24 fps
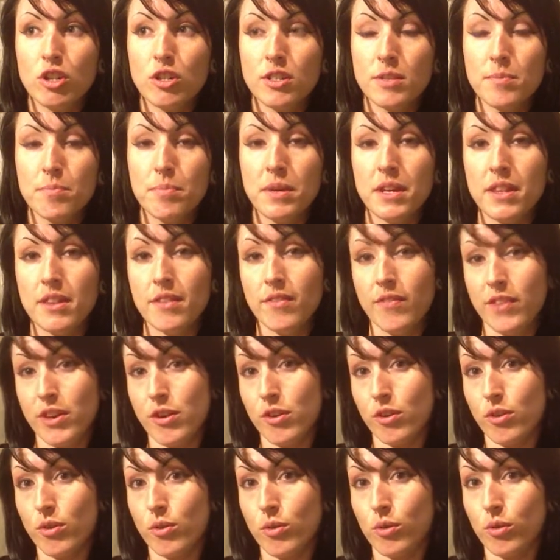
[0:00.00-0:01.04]
just be the
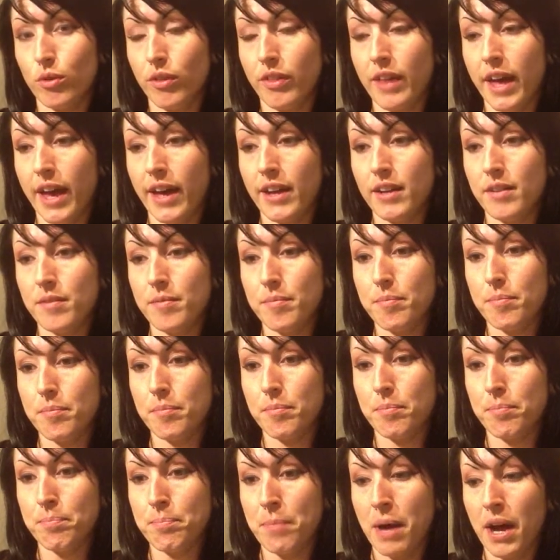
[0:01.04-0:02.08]
vehicle that
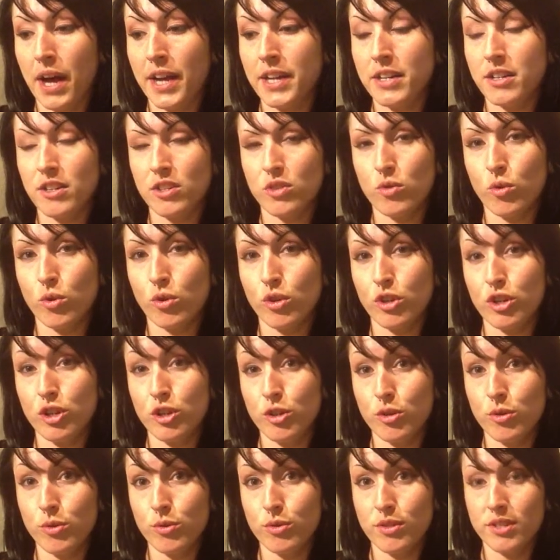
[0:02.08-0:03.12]
my disorder
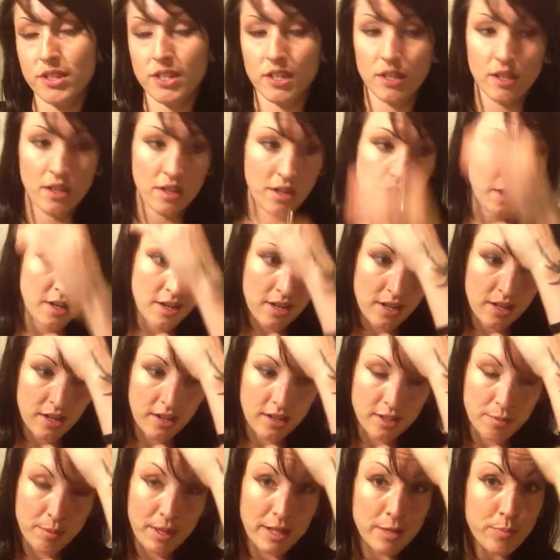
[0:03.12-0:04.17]
used,
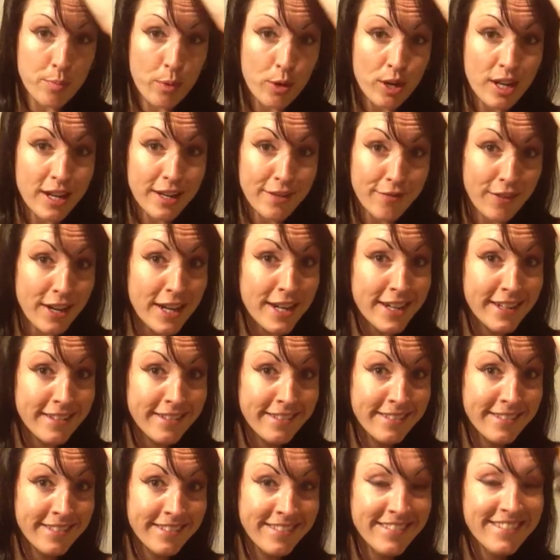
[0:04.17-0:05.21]
because I mean, it's pretty convenient
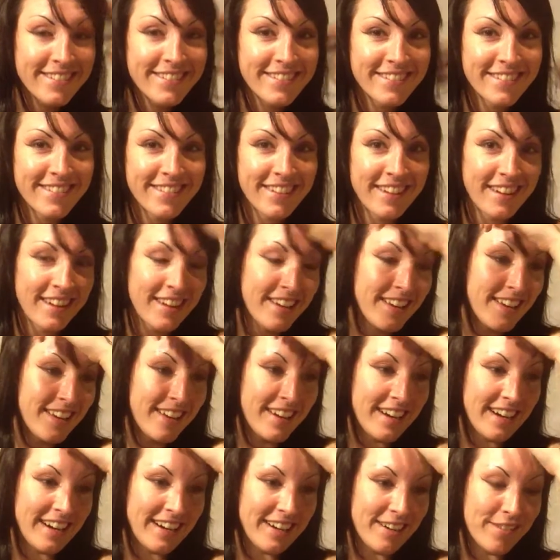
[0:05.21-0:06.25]

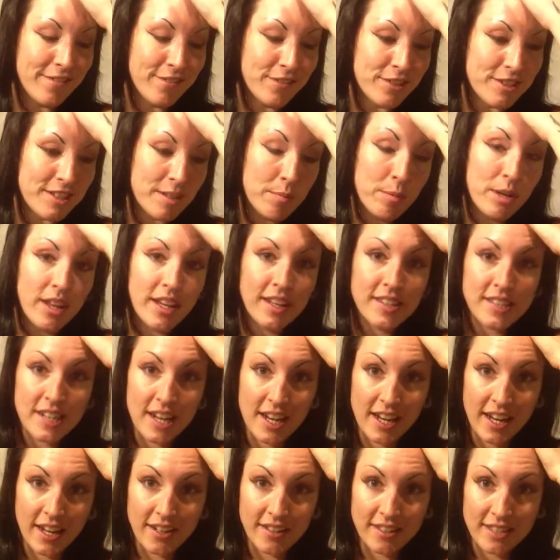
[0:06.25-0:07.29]
for somebody who likes to
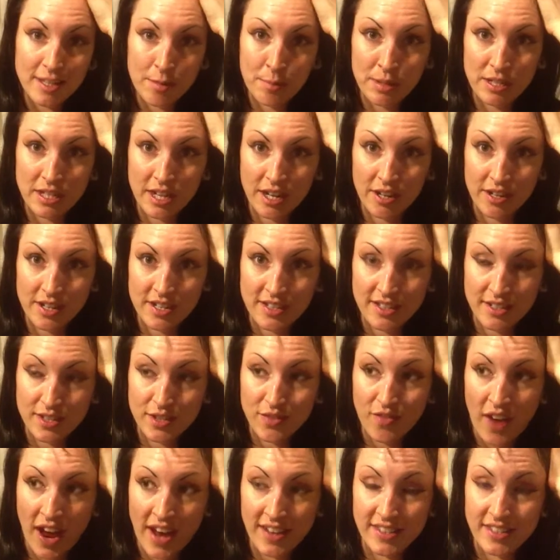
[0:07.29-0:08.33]
hang out in cemeteries and is
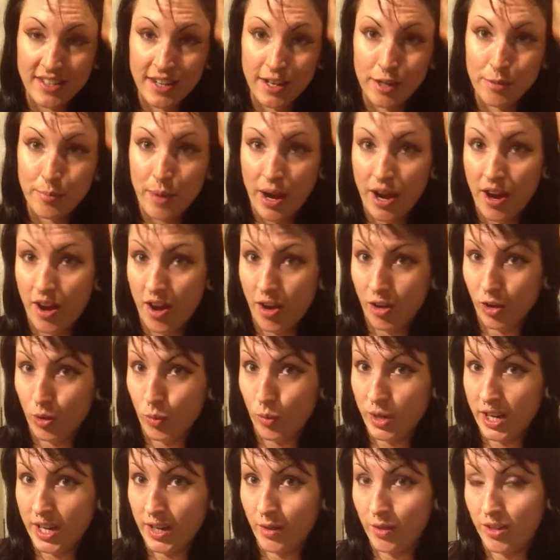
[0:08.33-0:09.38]
fascinated by
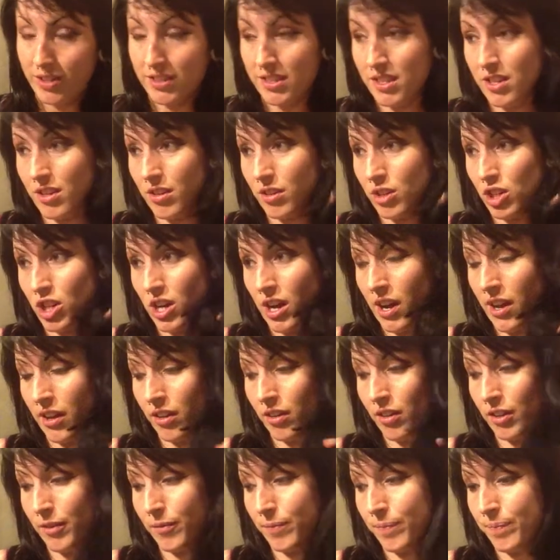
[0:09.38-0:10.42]
Halloween as a young
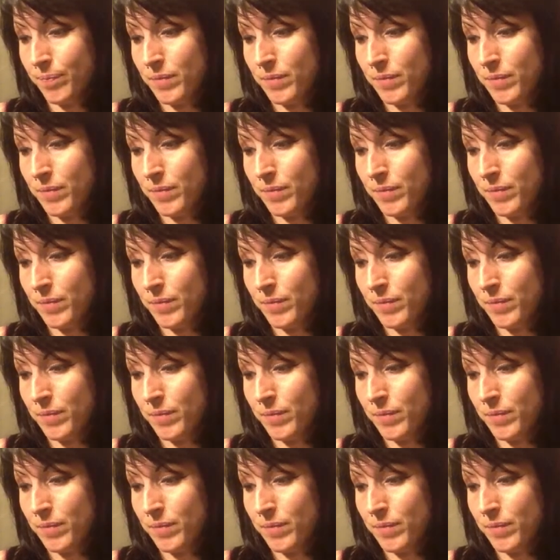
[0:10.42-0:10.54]
child.